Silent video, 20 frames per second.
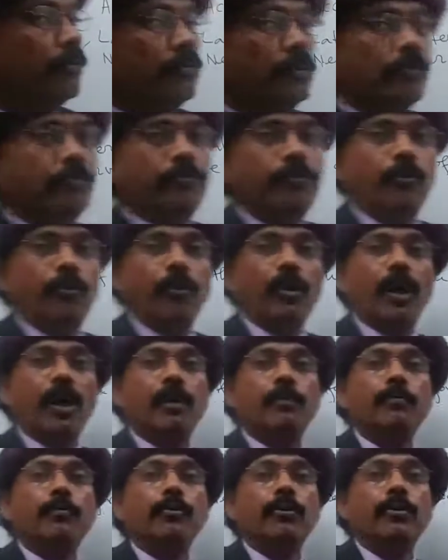nerve of the
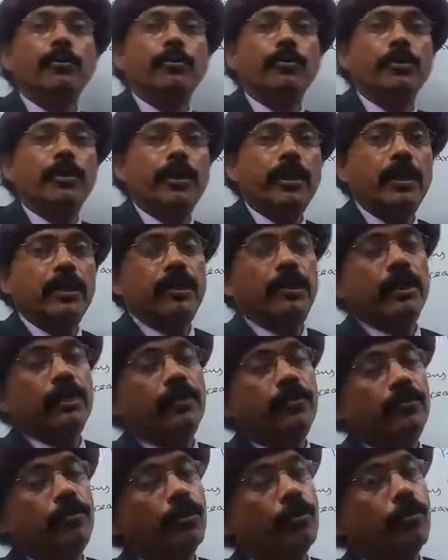forearm we know that
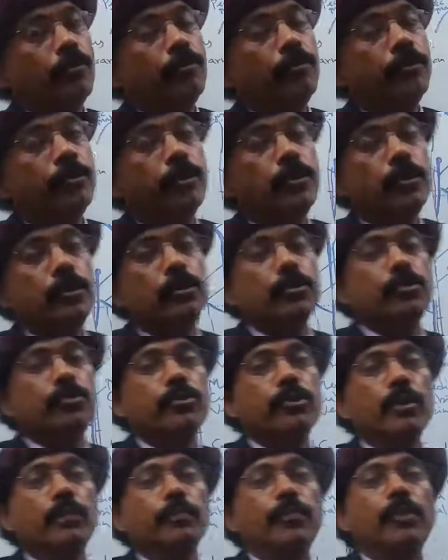that is a
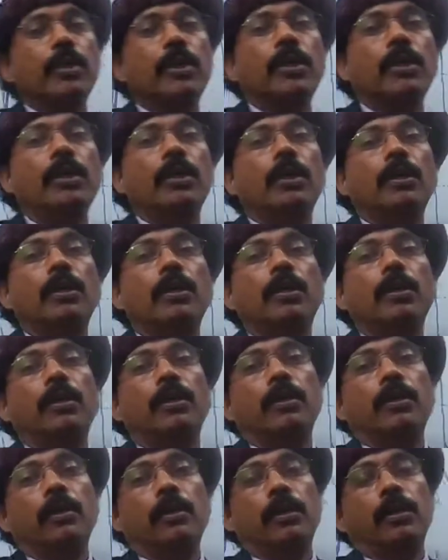continuation of the
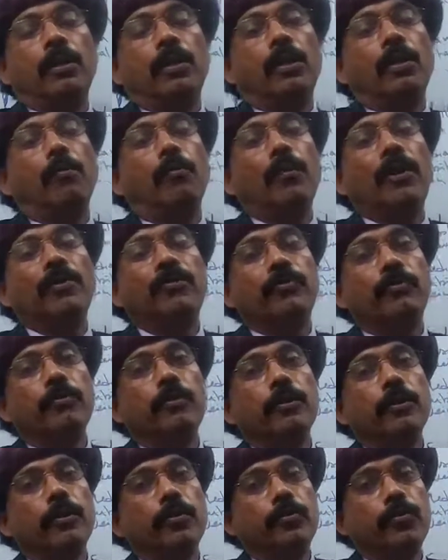
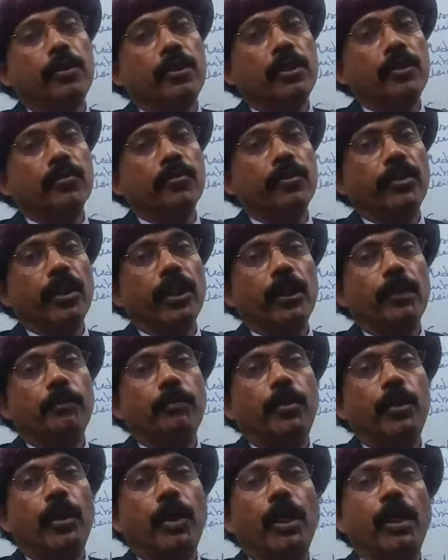musculocutaneous
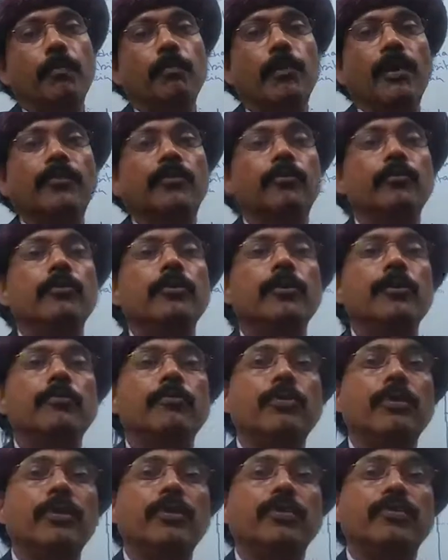nerve and
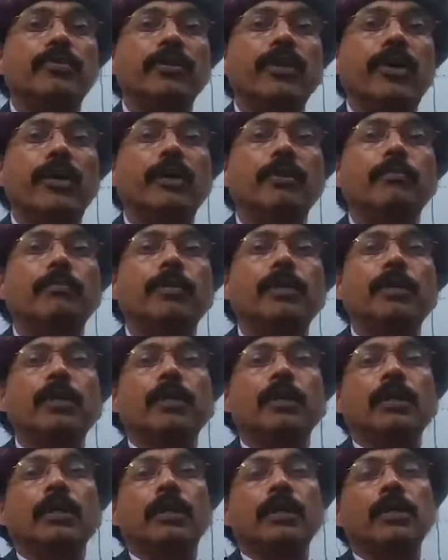musculocutaneous nerve
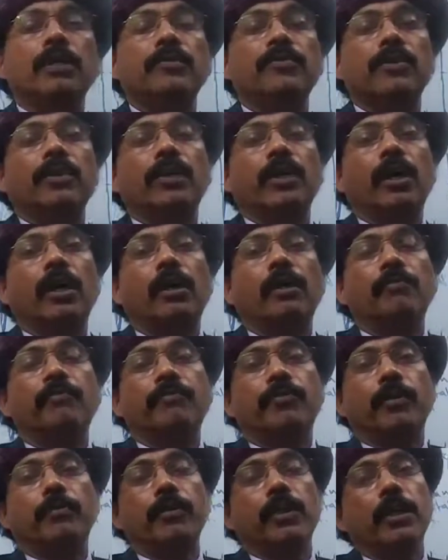is a
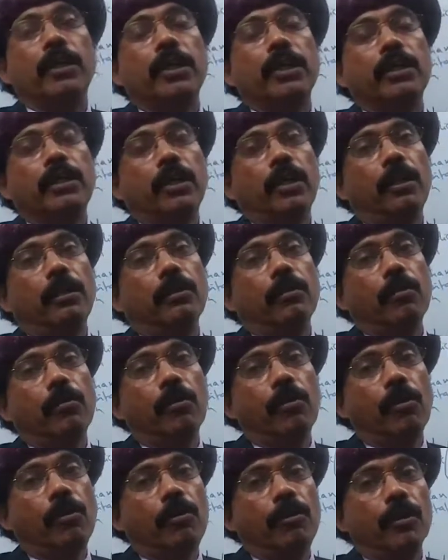nerve from the lateral
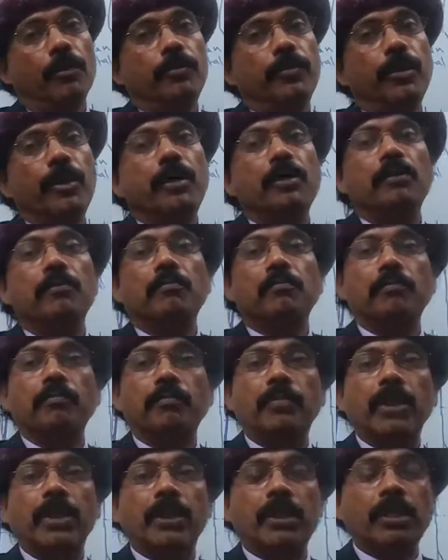cord of the
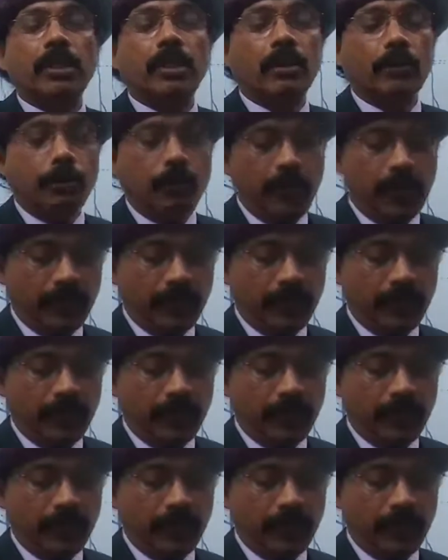brachial